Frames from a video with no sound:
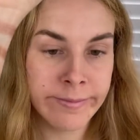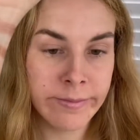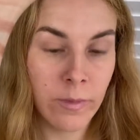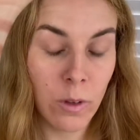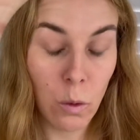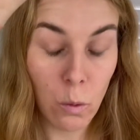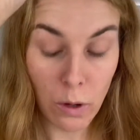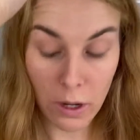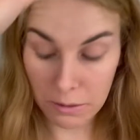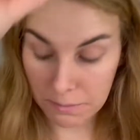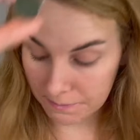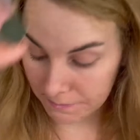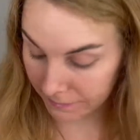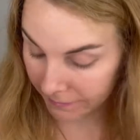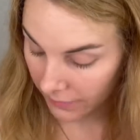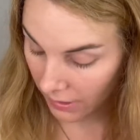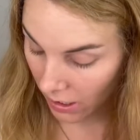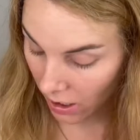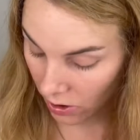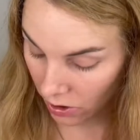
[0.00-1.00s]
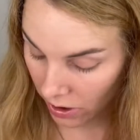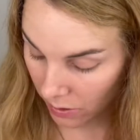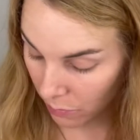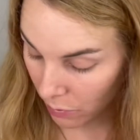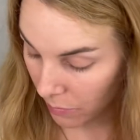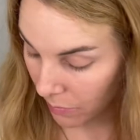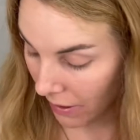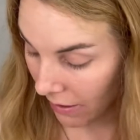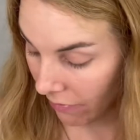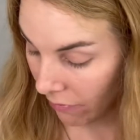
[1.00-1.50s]
Well, I'll just put
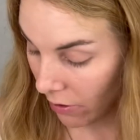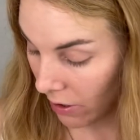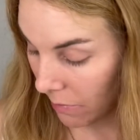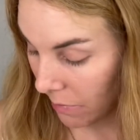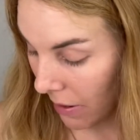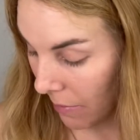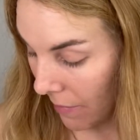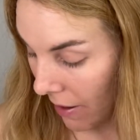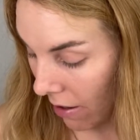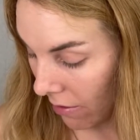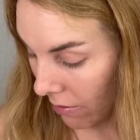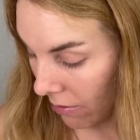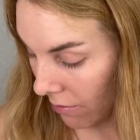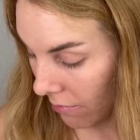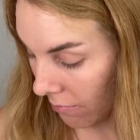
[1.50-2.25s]
my foot in my mouth.